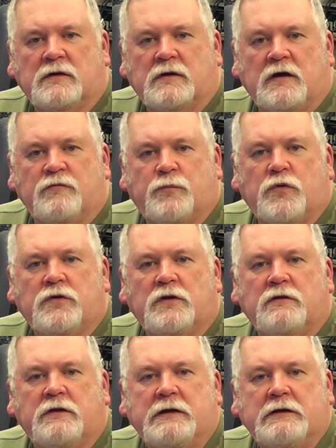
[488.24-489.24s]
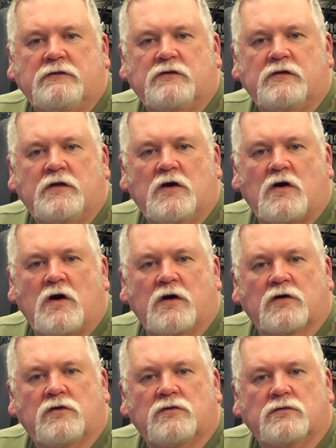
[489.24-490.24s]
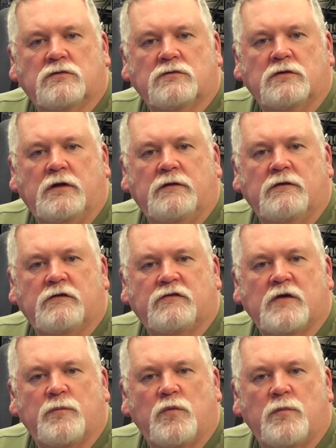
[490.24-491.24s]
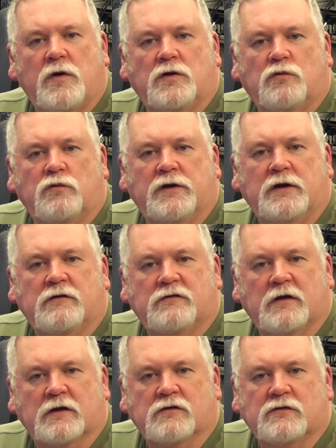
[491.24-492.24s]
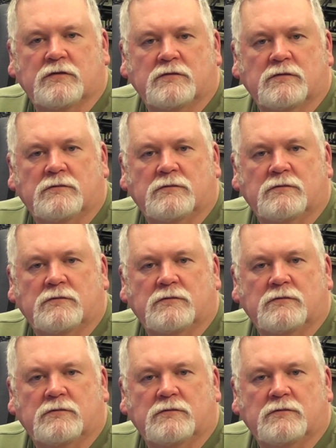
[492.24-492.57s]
I've put a link to the article in the supplemental reading section.